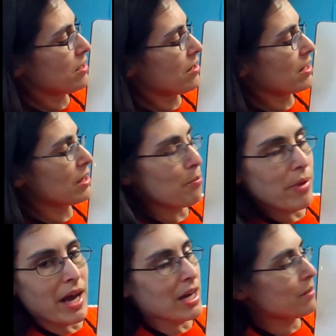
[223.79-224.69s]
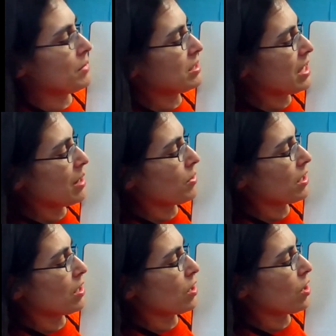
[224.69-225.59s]
Start at the bottom. This time
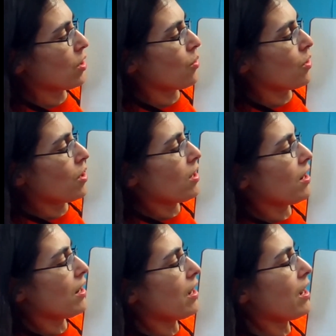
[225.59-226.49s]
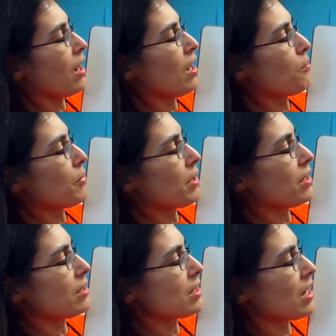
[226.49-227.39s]
we're gonna go up,
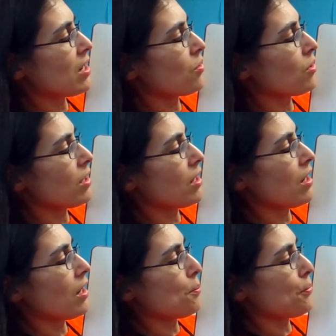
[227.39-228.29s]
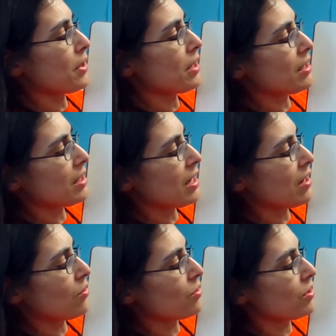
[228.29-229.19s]
down, up,
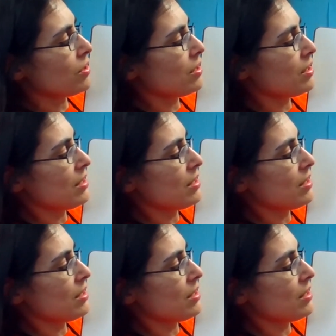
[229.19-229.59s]
down,